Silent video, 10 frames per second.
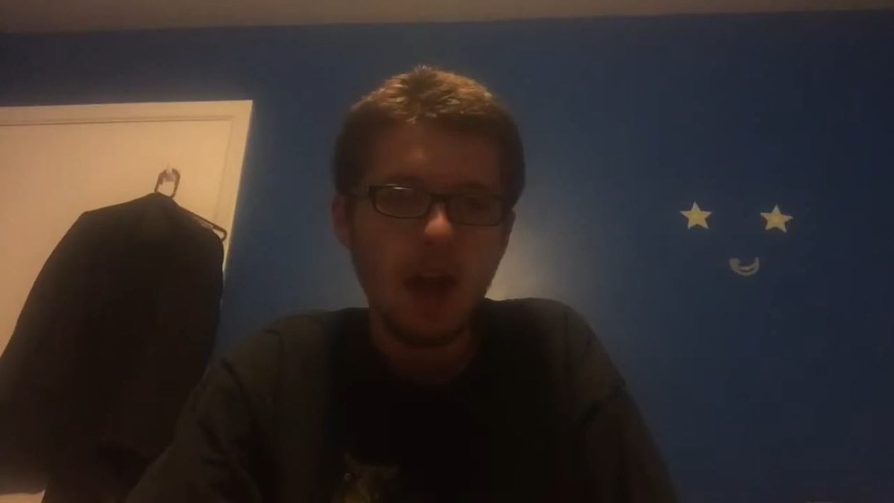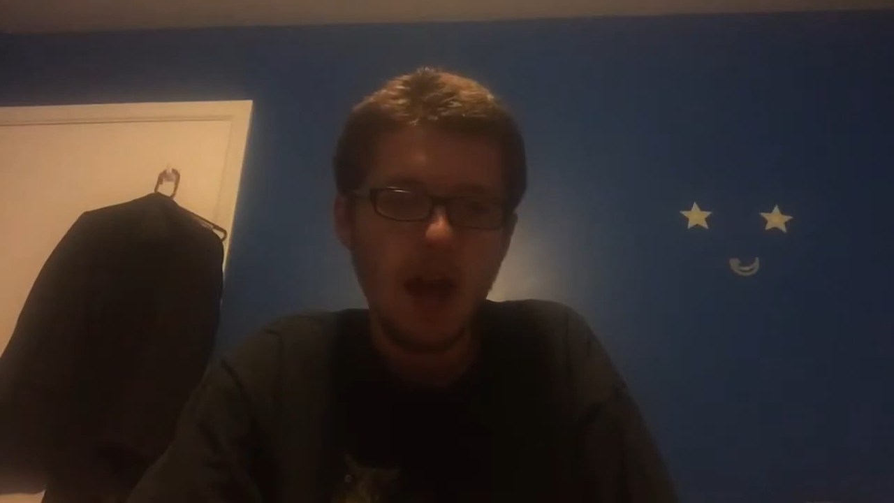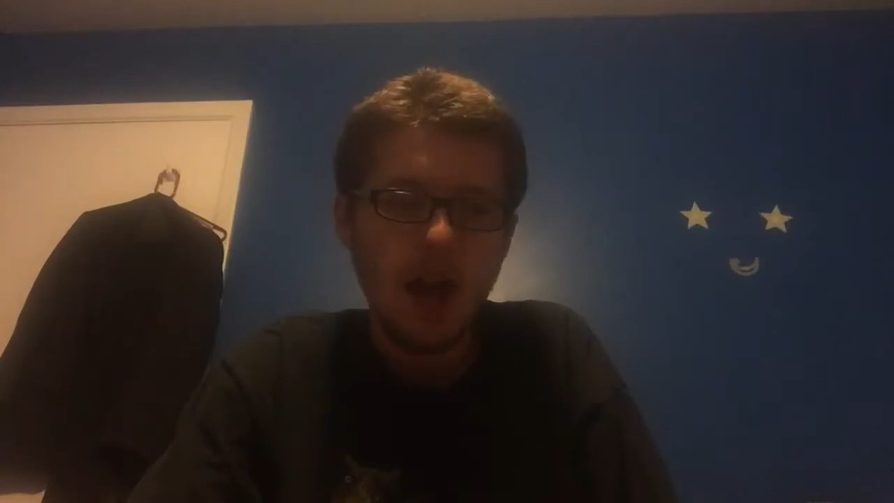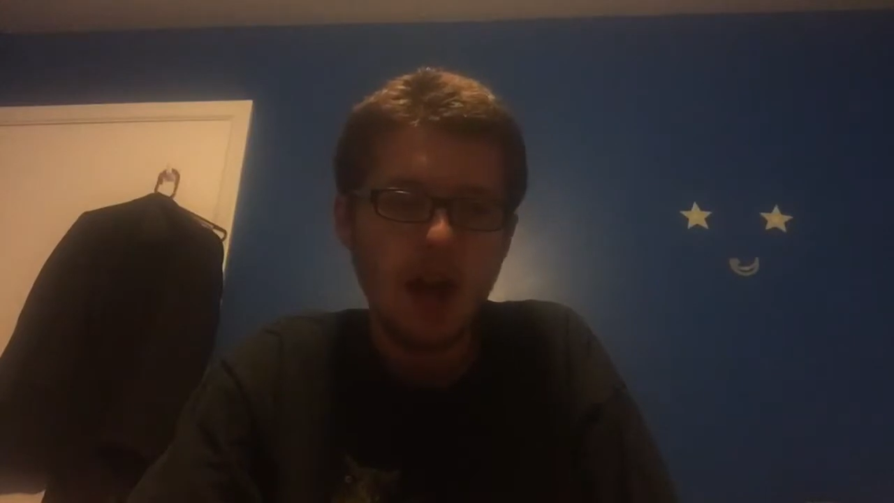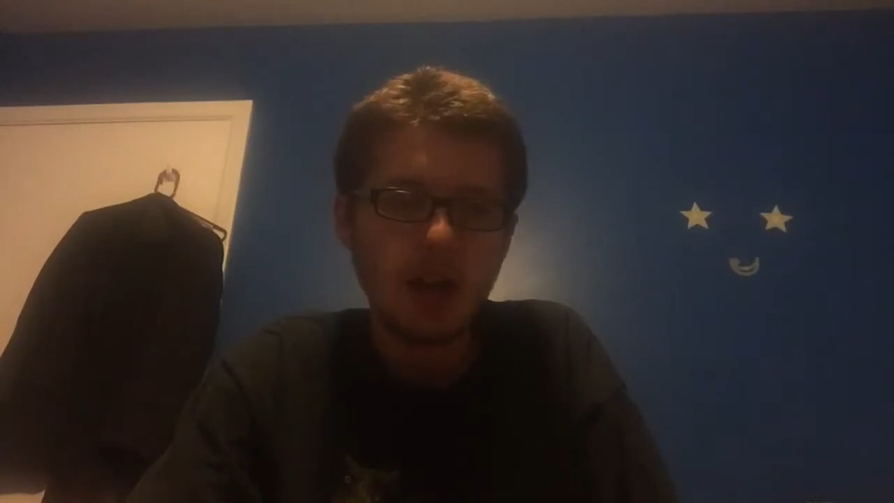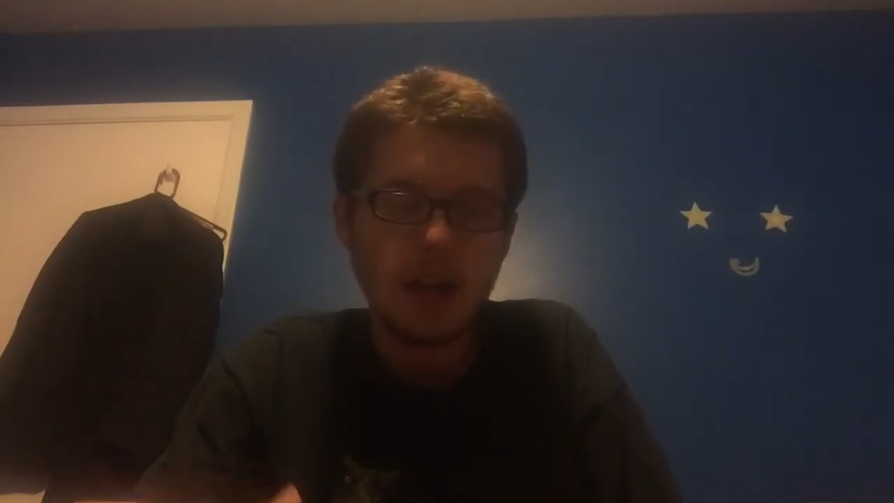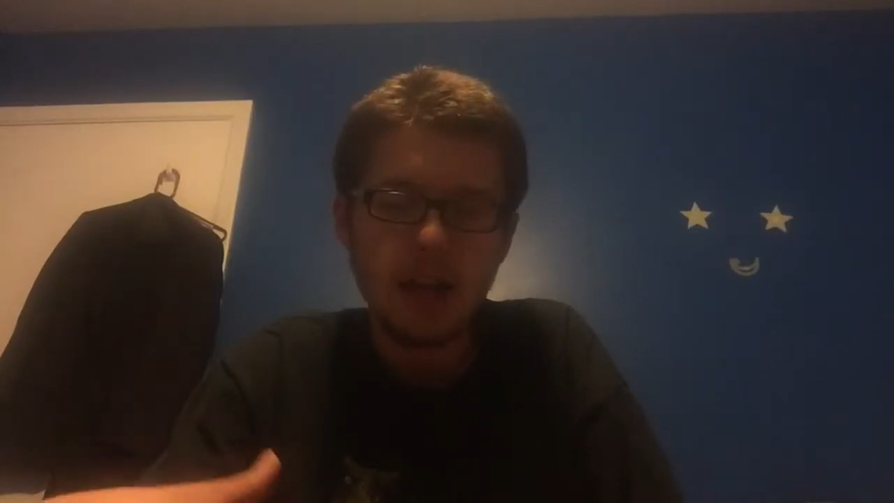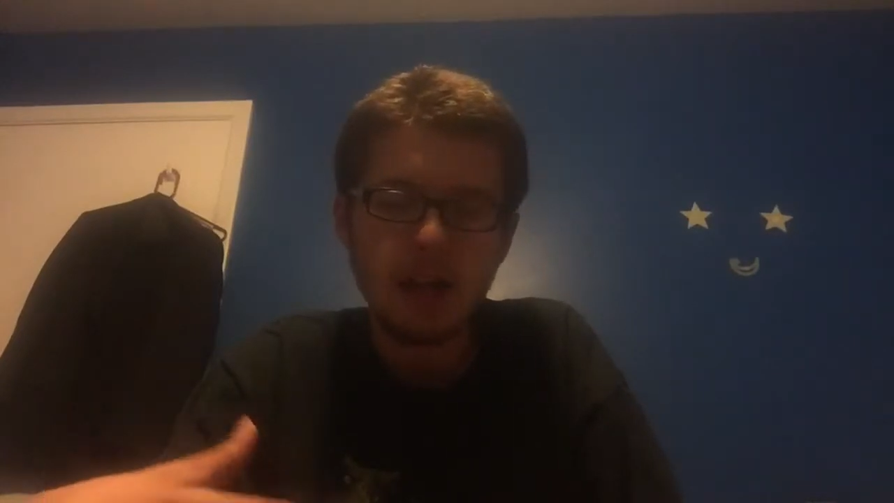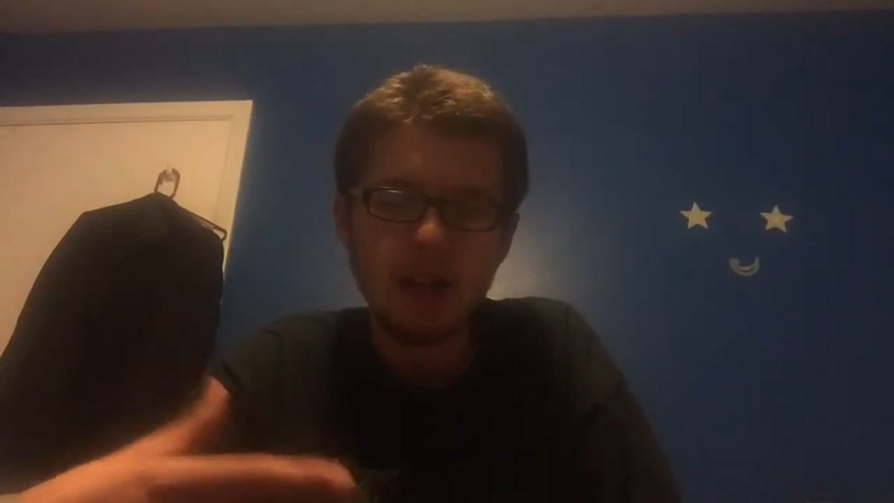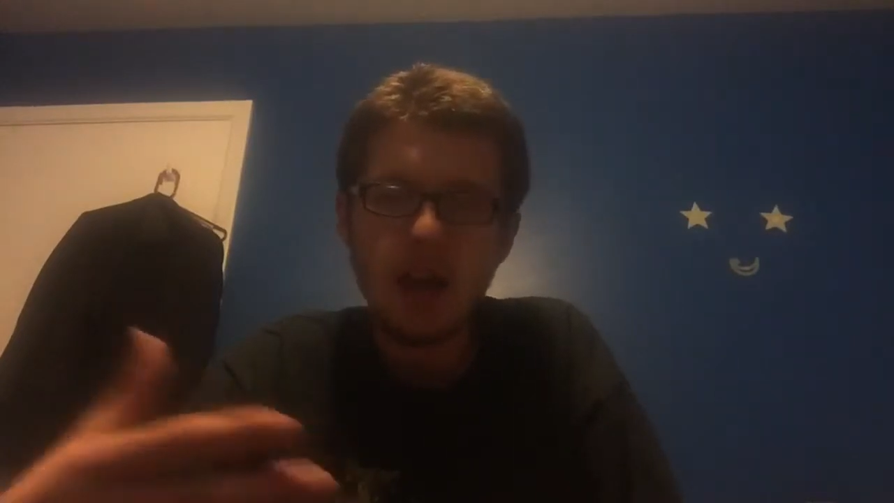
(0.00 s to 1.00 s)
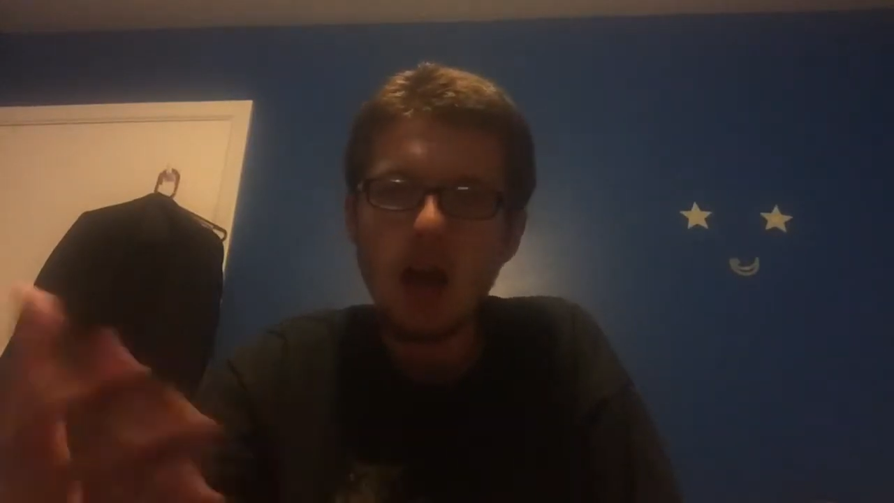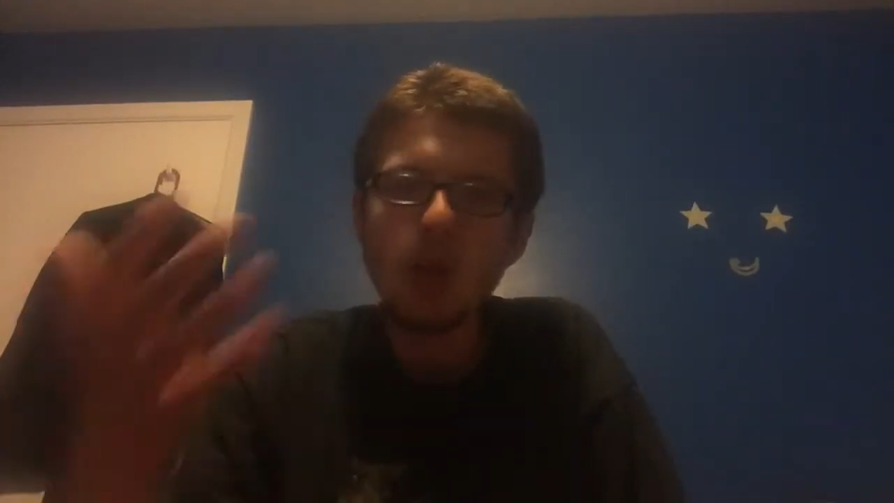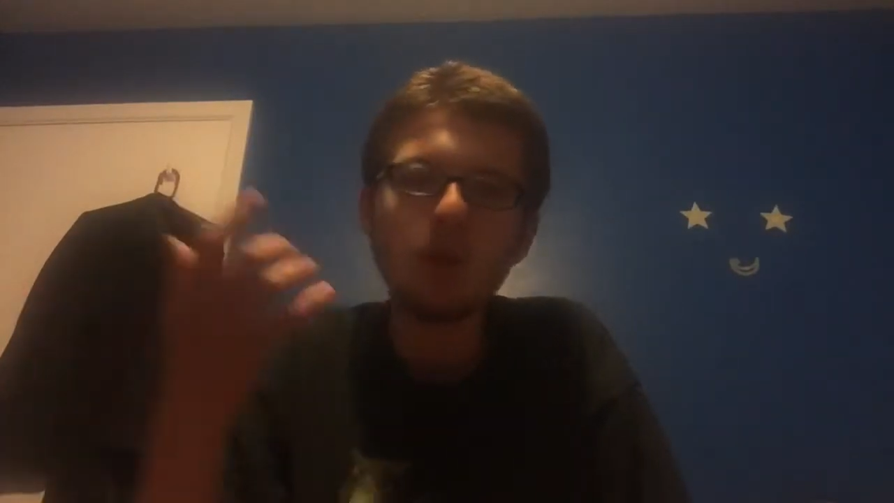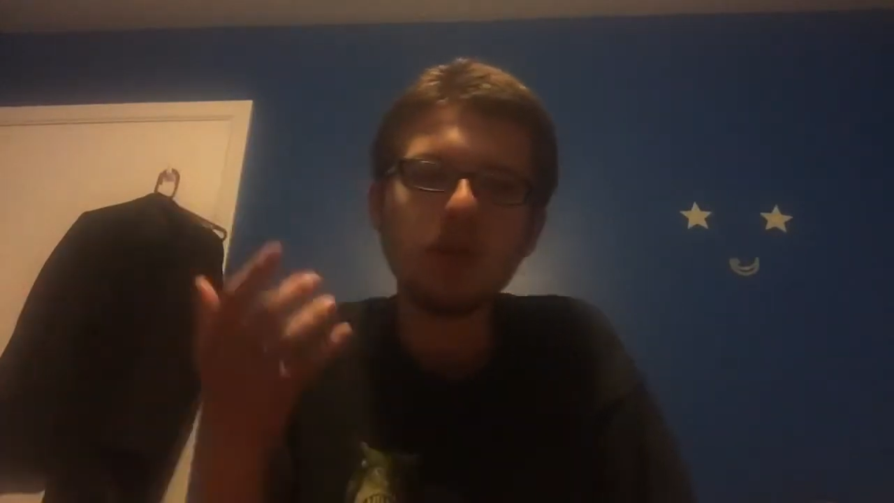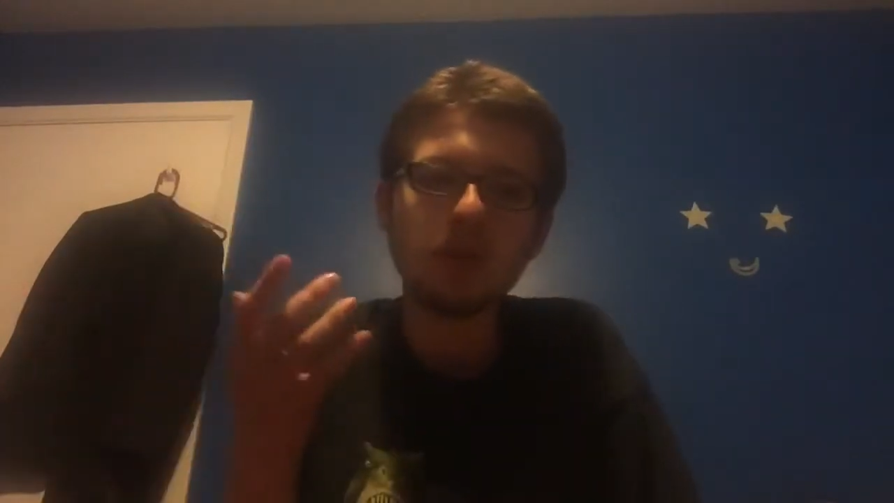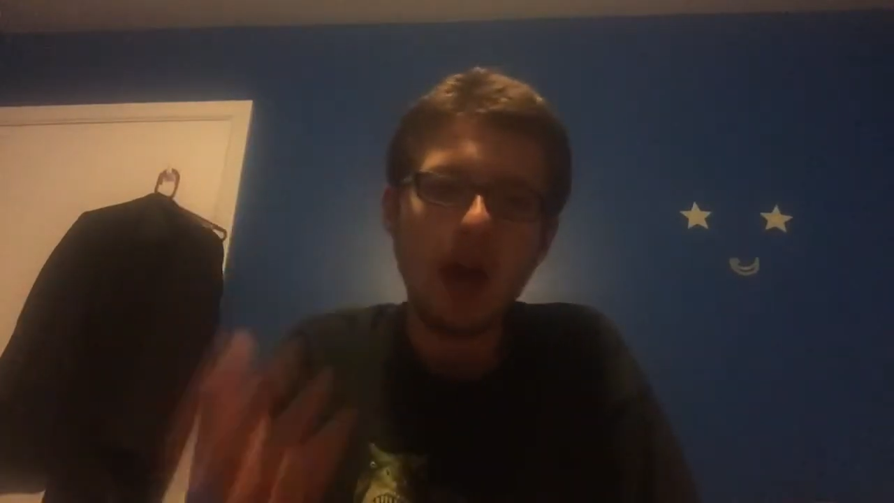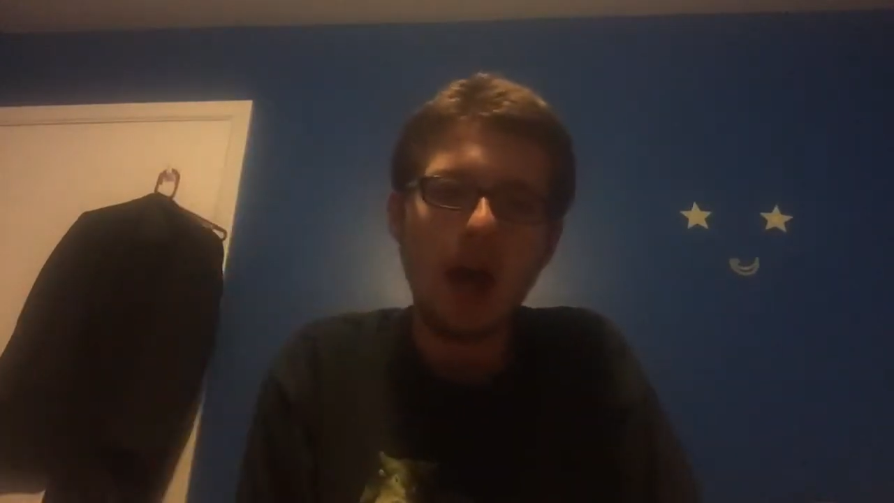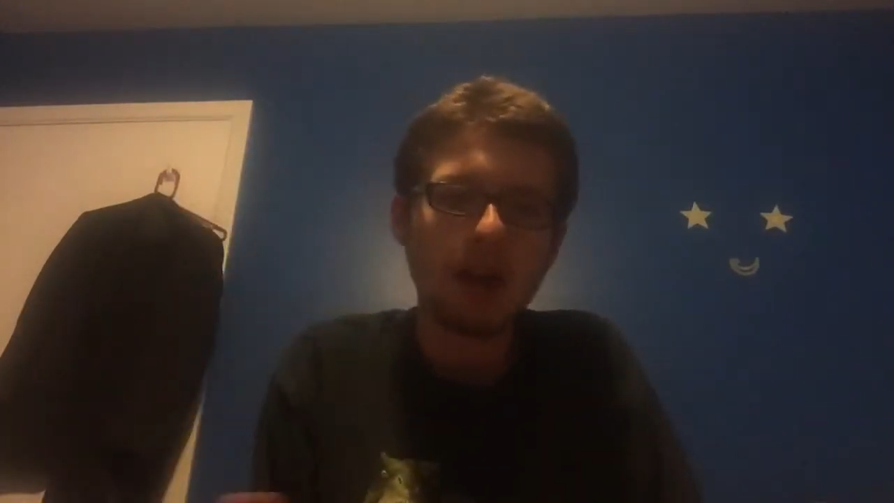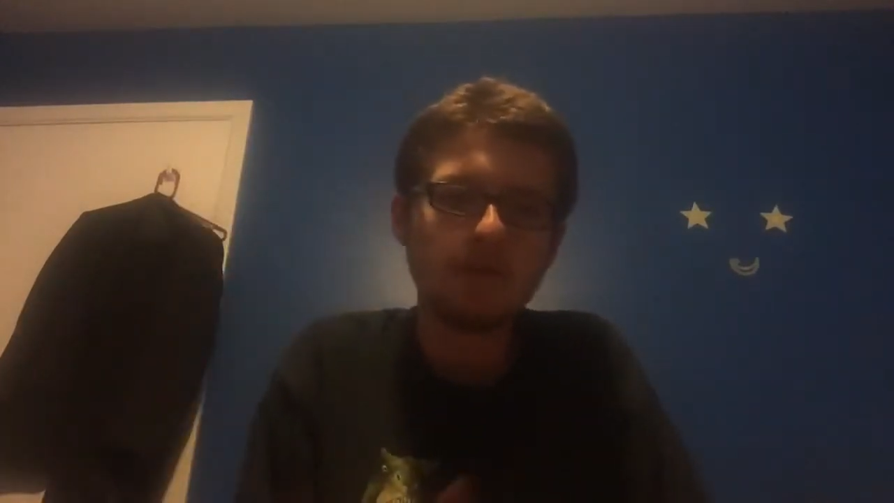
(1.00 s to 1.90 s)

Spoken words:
And not only that,